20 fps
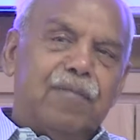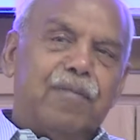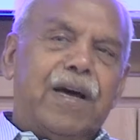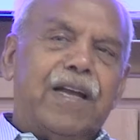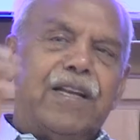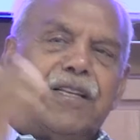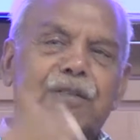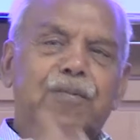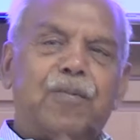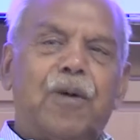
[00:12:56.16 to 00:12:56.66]
my
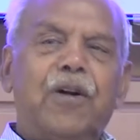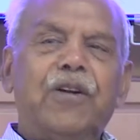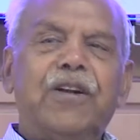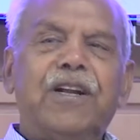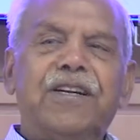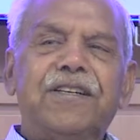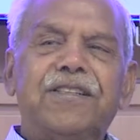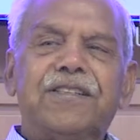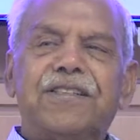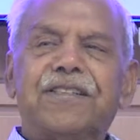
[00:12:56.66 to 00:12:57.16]

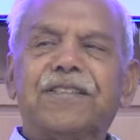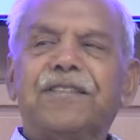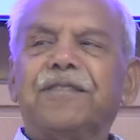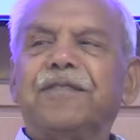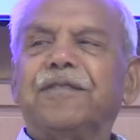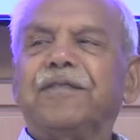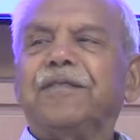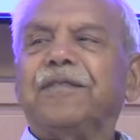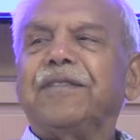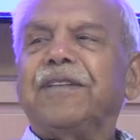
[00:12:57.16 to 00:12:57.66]
respondents,
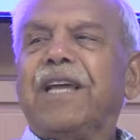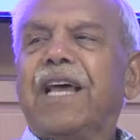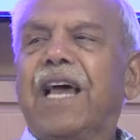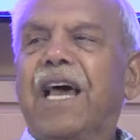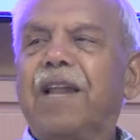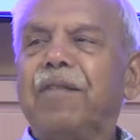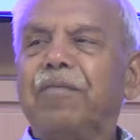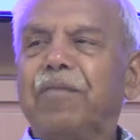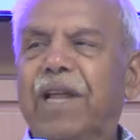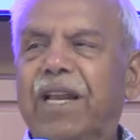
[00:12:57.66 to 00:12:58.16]

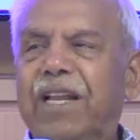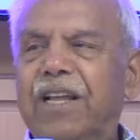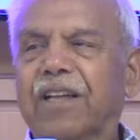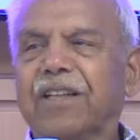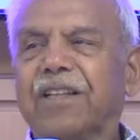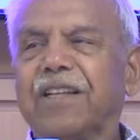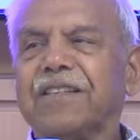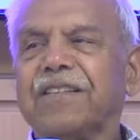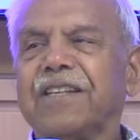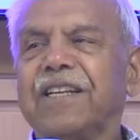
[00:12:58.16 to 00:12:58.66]
and many
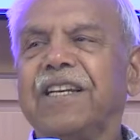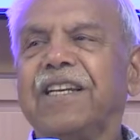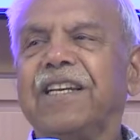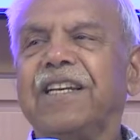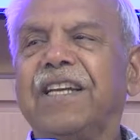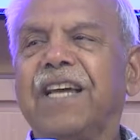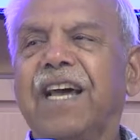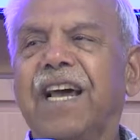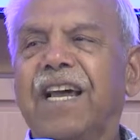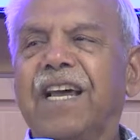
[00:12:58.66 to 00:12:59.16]
others in
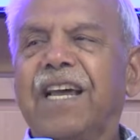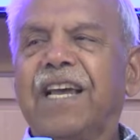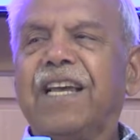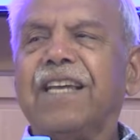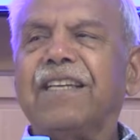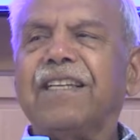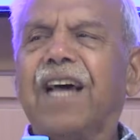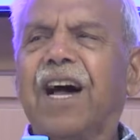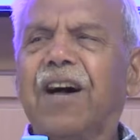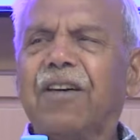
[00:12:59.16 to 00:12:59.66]
India,
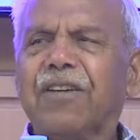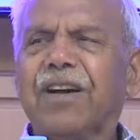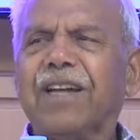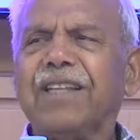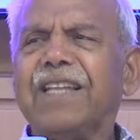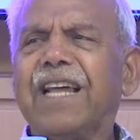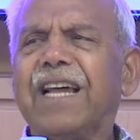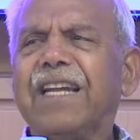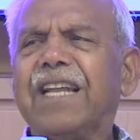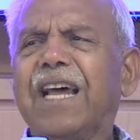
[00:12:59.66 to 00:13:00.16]
he said, how
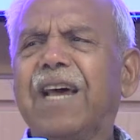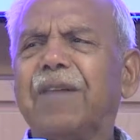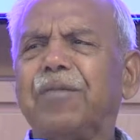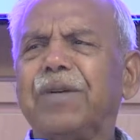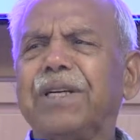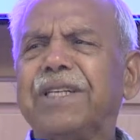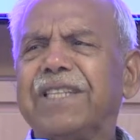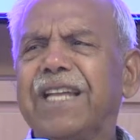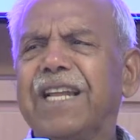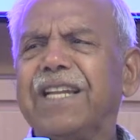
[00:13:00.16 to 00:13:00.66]
can that
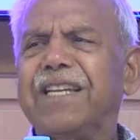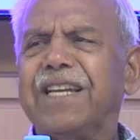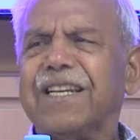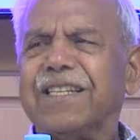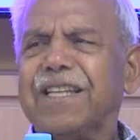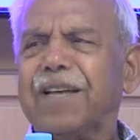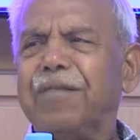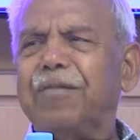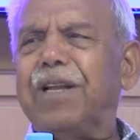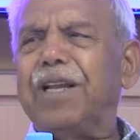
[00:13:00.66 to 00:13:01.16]
happen? 10
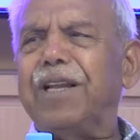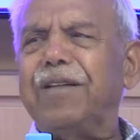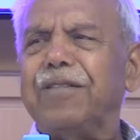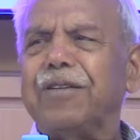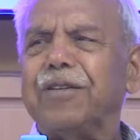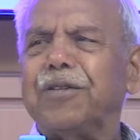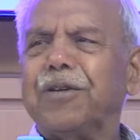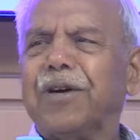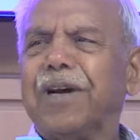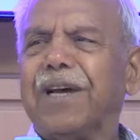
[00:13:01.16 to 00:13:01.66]
years they've been
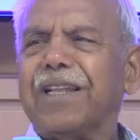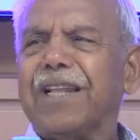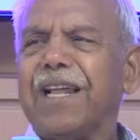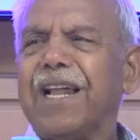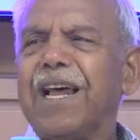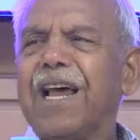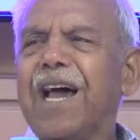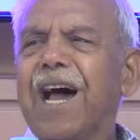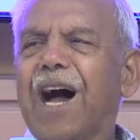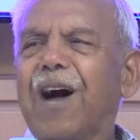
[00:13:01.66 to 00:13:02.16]
living
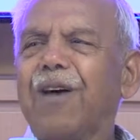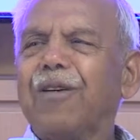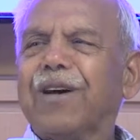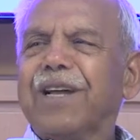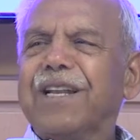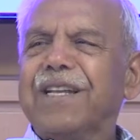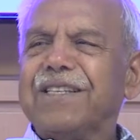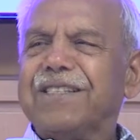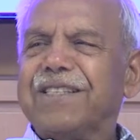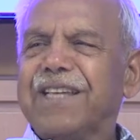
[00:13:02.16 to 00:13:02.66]
together. How
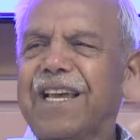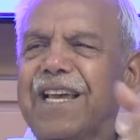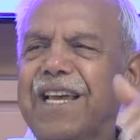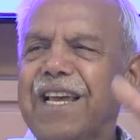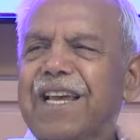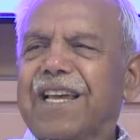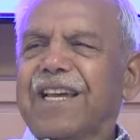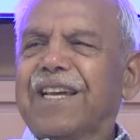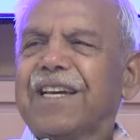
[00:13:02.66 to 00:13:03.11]
can he say,